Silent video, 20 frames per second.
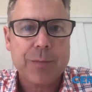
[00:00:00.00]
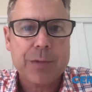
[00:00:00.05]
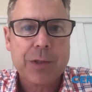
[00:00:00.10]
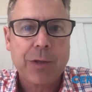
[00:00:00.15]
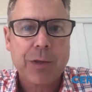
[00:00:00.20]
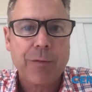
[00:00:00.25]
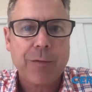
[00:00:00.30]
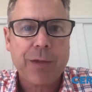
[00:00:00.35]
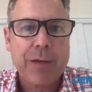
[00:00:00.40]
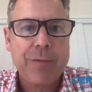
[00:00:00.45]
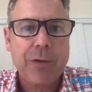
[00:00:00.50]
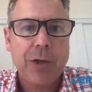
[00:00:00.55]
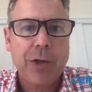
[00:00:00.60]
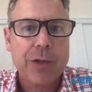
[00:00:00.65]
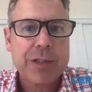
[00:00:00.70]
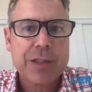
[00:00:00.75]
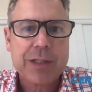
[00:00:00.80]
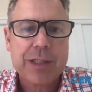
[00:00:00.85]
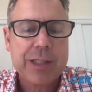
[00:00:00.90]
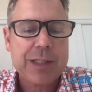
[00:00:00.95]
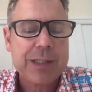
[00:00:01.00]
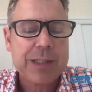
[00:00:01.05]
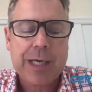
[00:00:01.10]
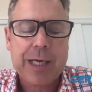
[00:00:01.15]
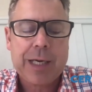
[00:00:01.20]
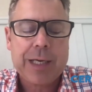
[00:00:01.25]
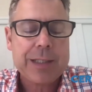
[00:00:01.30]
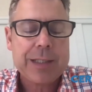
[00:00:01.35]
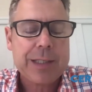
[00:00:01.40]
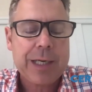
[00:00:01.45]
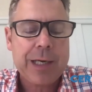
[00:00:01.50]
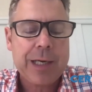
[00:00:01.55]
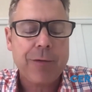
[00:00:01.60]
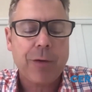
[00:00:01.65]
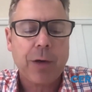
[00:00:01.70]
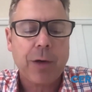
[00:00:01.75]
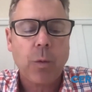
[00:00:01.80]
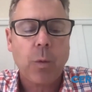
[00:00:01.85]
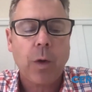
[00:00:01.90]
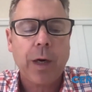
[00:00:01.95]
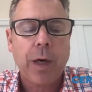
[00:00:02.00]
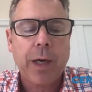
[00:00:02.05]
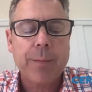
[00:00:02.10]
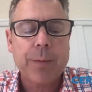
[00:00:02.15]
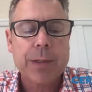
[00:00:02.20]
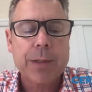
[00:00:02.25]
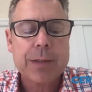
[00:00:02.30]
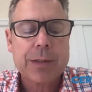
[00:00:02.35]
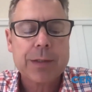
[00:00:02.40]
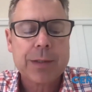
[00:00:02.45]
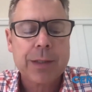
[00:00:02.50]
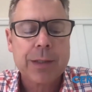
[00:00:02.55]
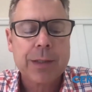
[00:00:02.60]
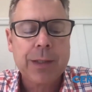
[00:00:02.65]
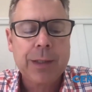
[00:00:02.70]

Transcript: So if they've got six, eight, 10 requirements